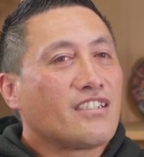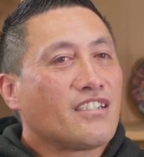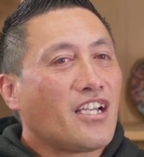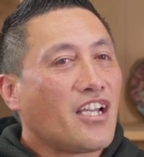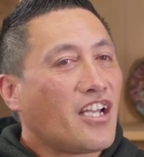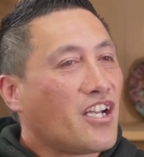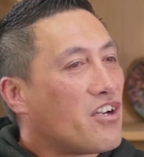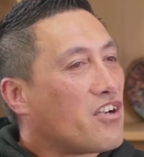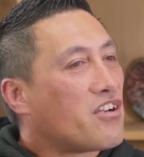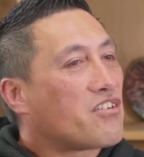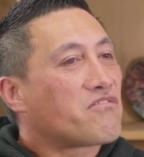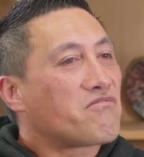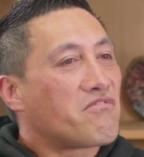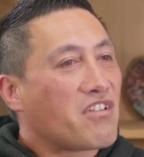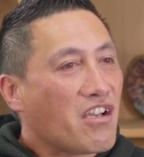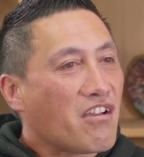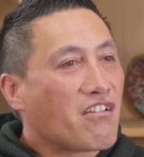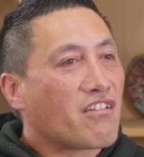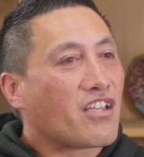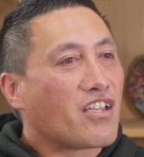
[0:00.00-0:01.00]
And I'll
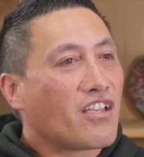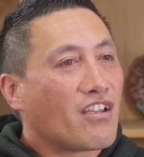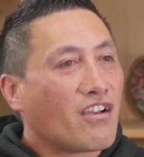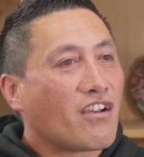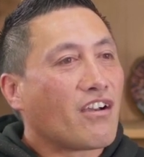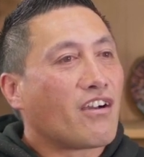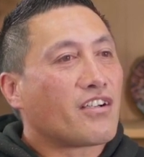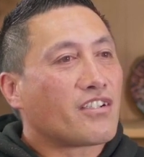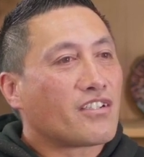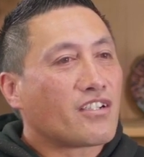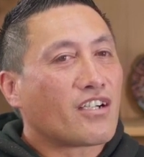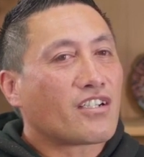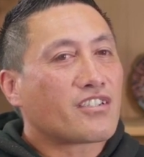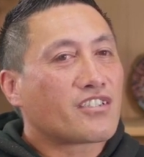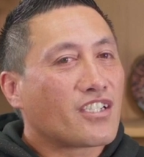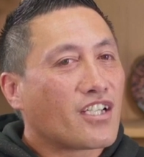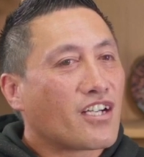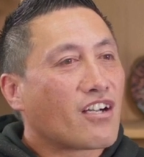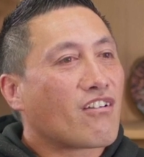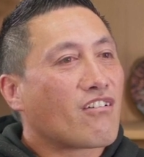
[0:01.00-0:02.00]
tell you, I
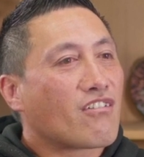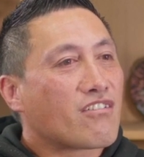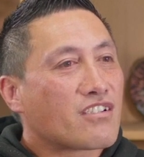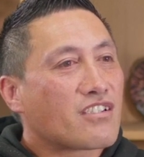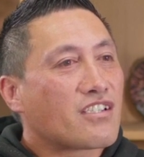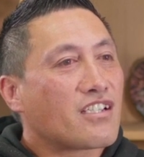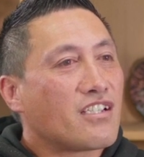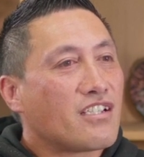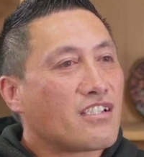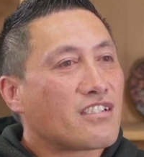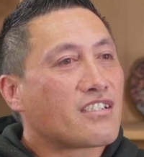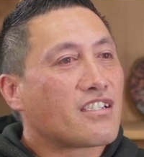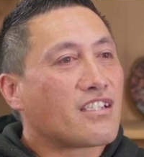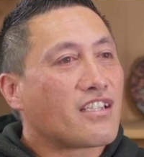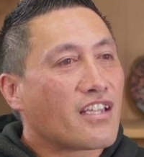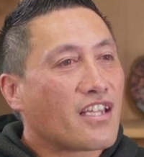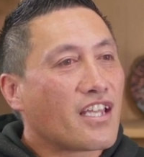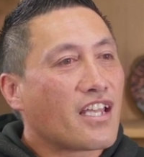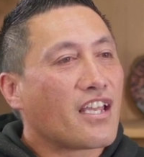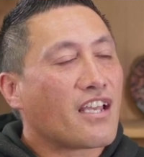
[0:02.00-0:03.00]
shed a lot of tears
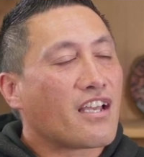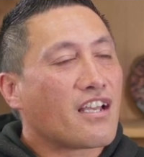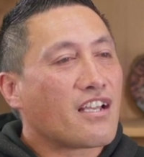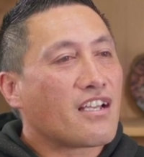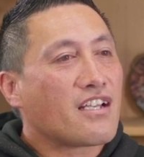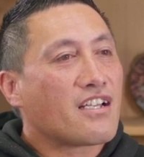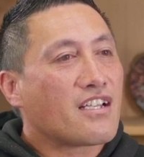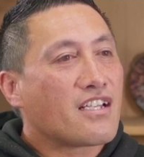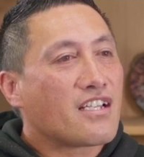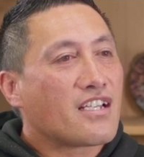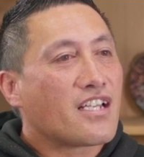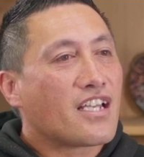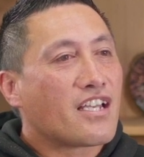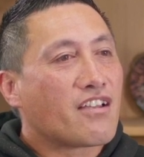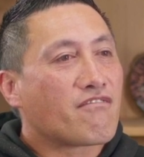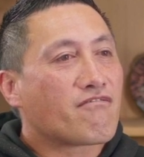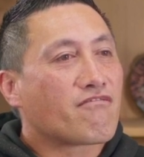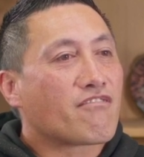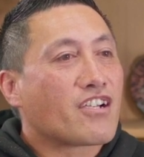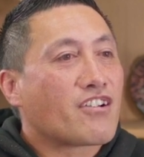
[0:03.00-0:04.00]
in there,
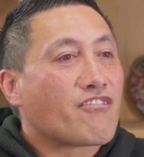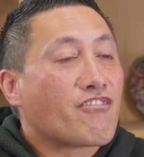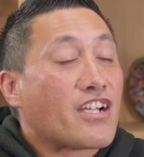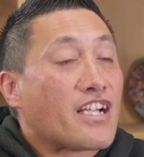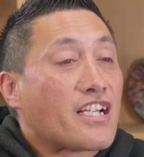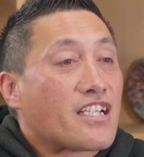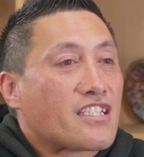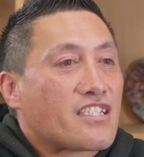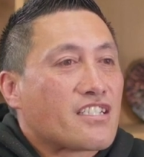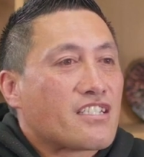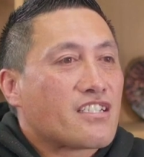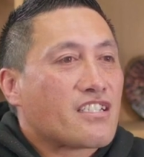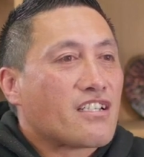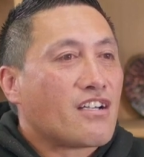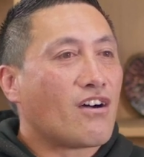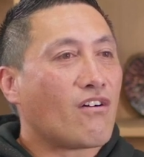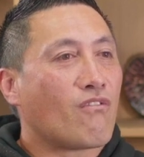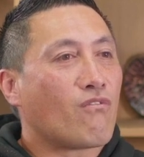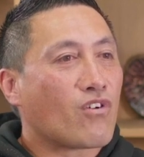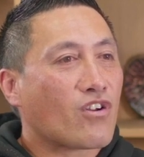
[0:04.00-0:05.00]
and regrets
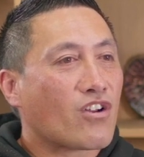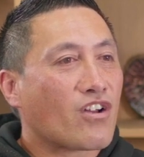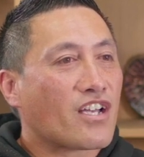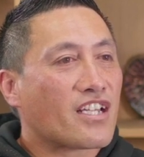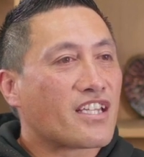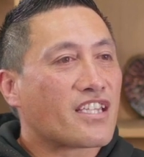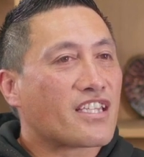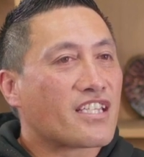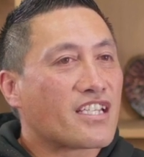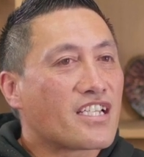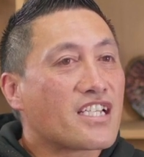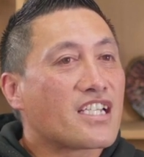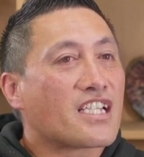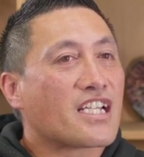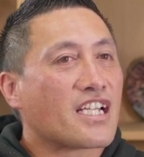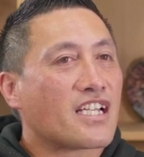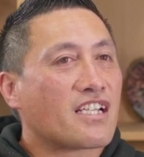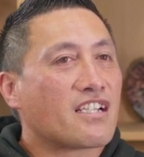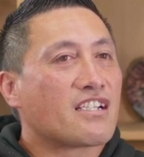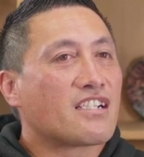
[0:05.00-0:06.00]
of what I did,
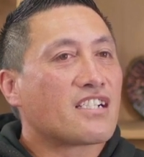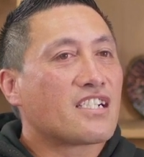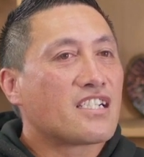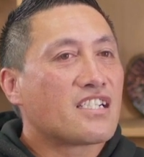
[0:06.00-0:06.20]
and